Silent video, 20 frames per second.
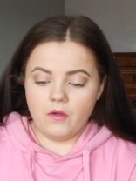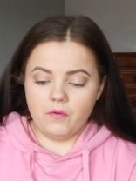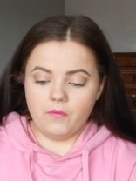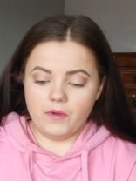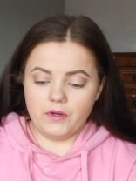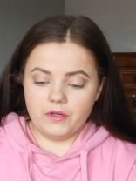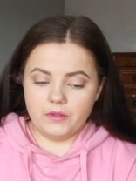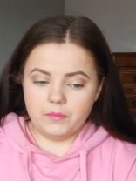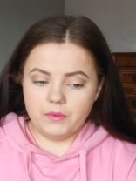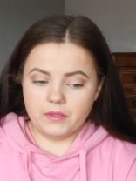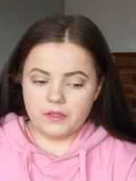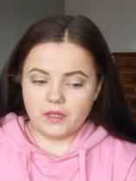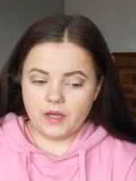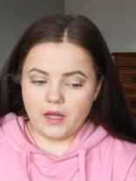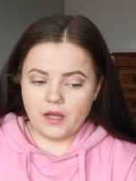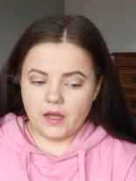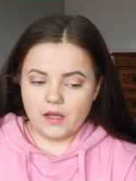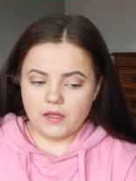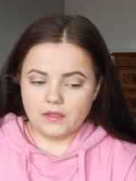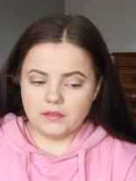where
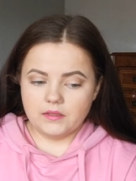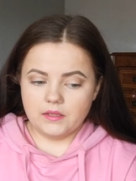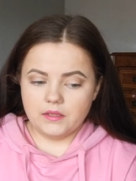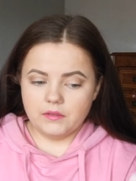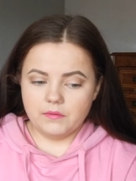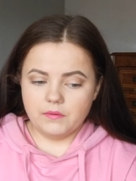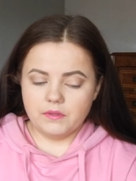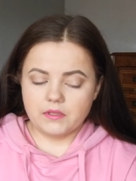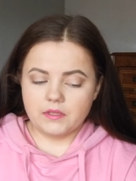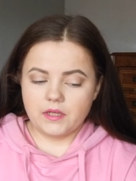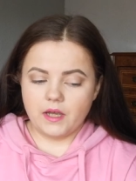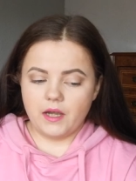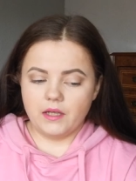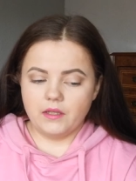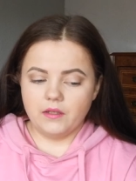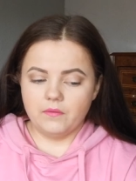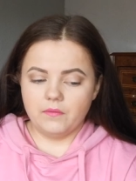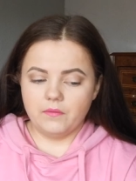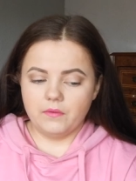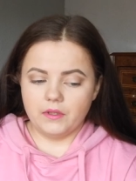because this was
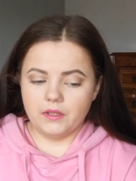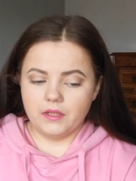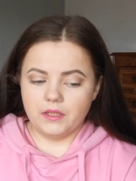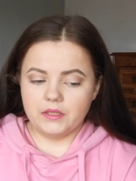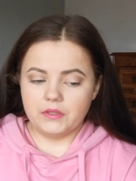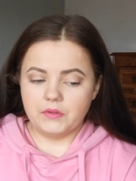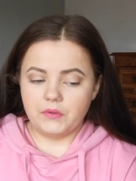kind of really